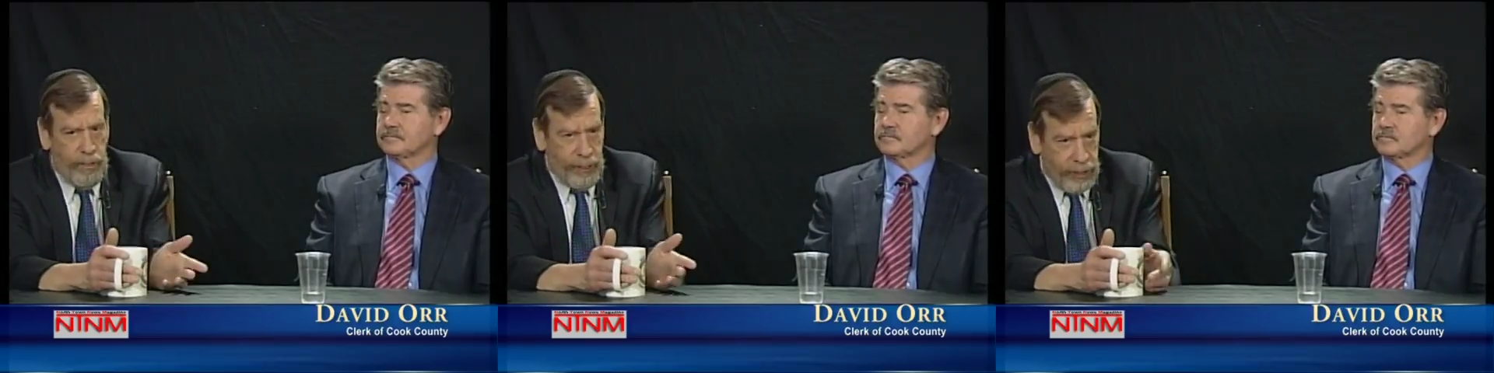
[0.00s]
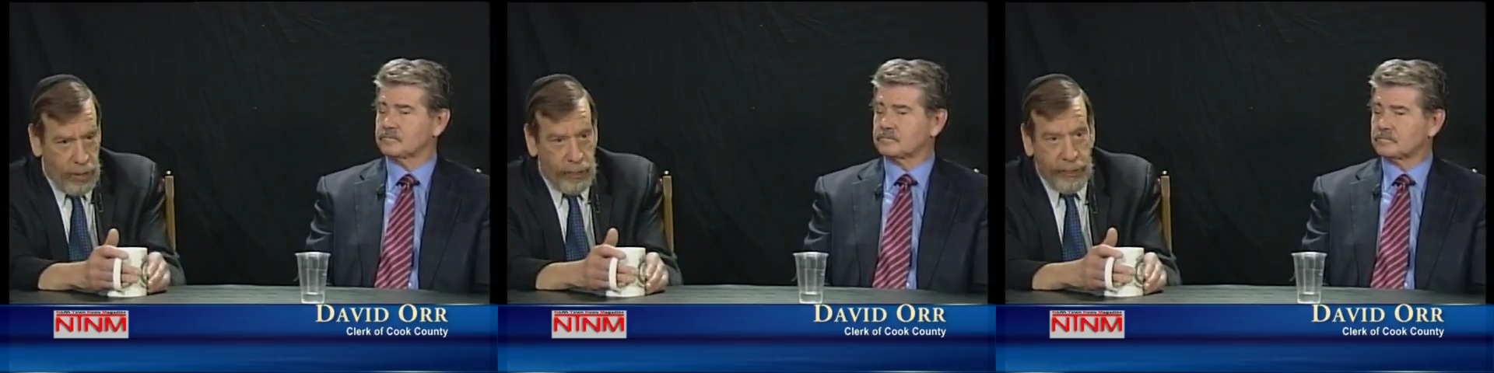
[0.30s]
Speaker 1: you
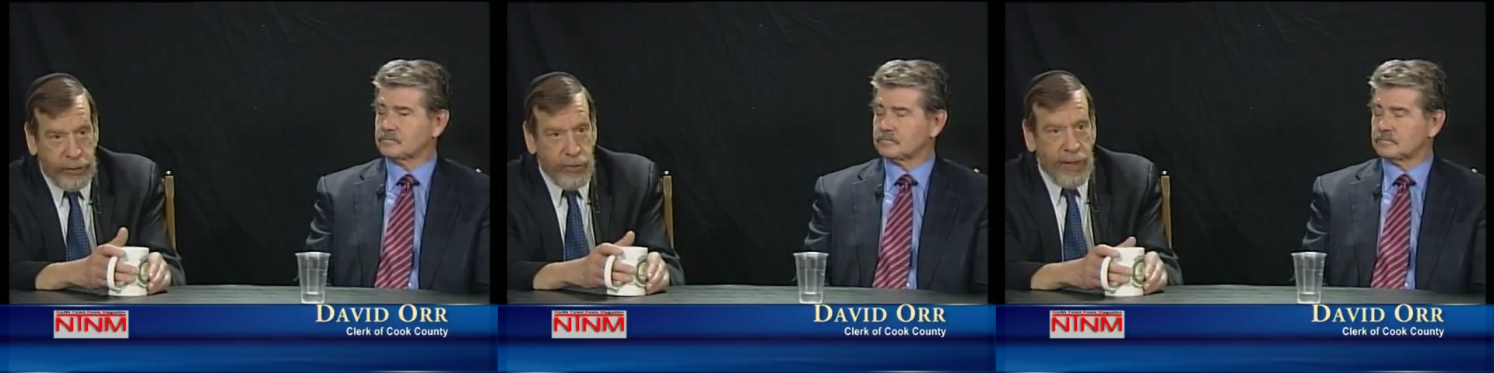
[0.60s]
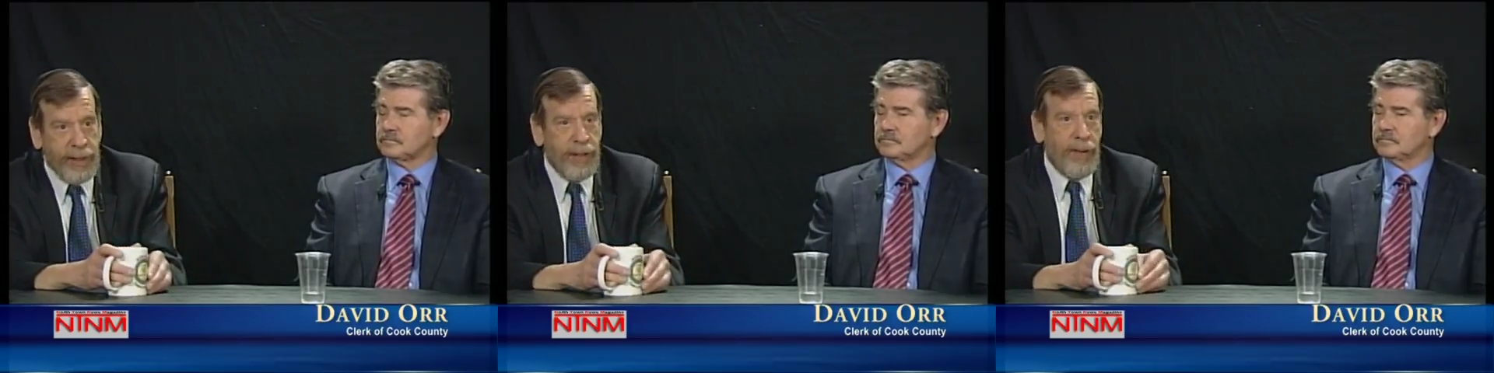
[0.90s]
know, we were
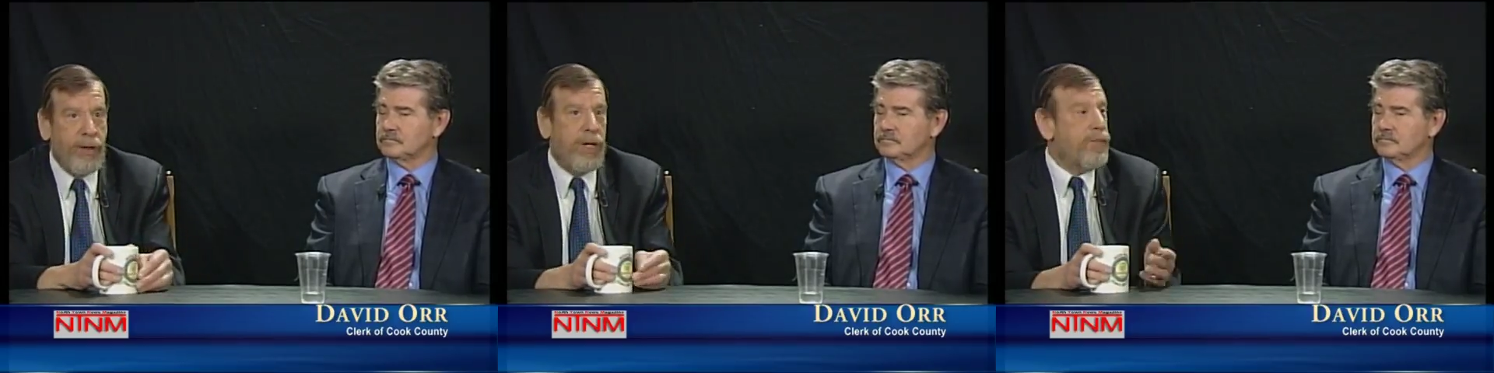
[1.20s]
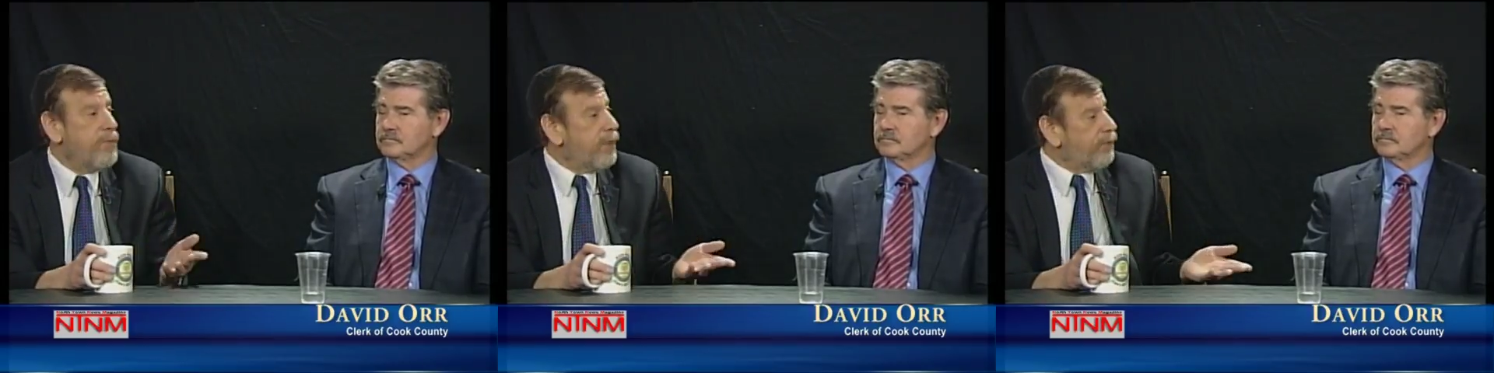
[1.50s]
talking about
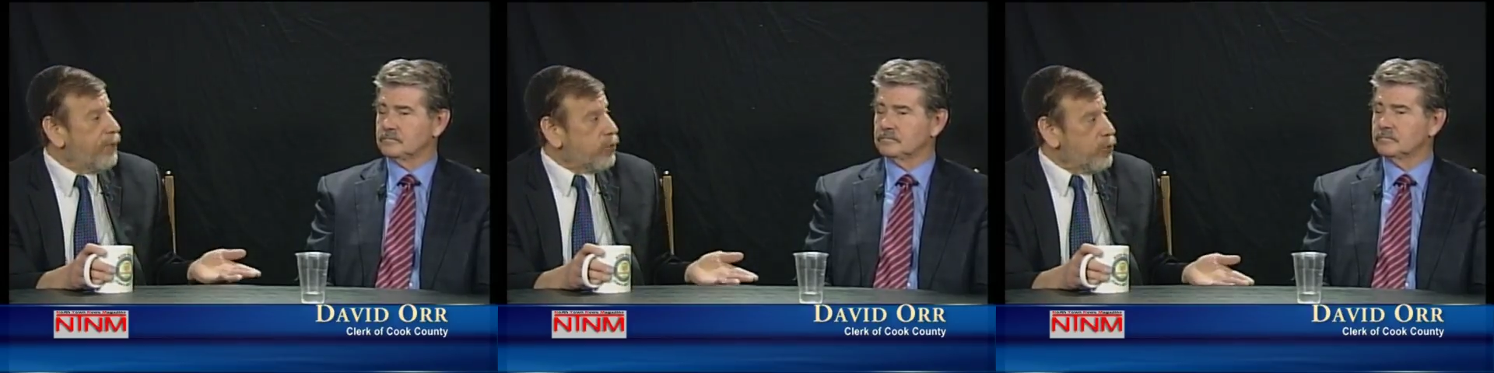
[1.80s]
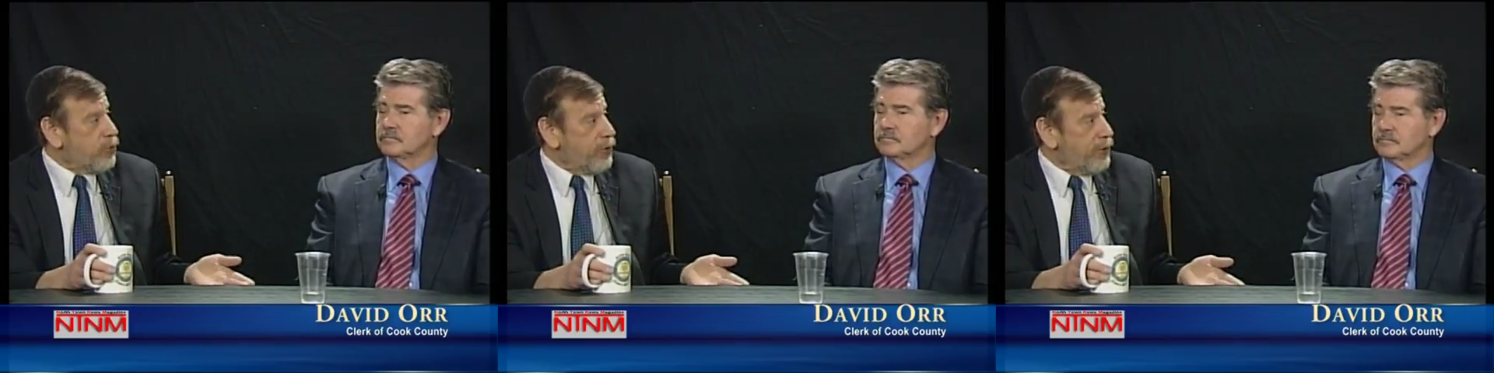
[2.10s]
government
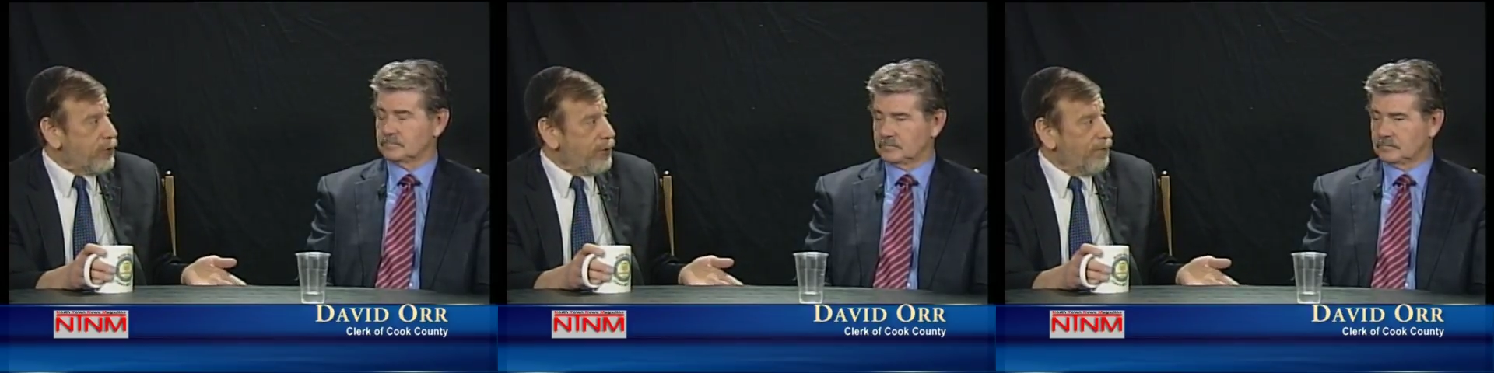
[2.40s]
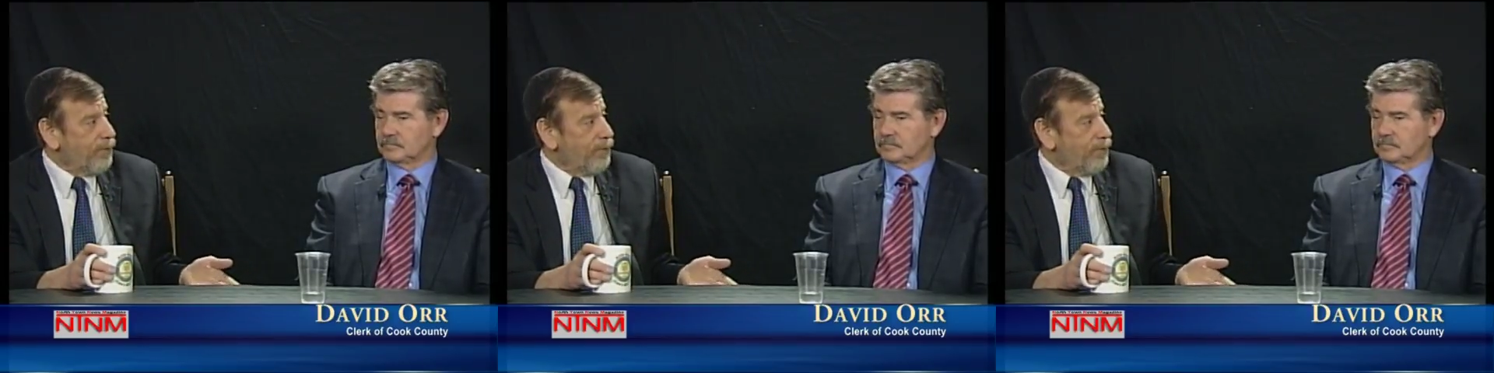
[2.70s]
efficiencies,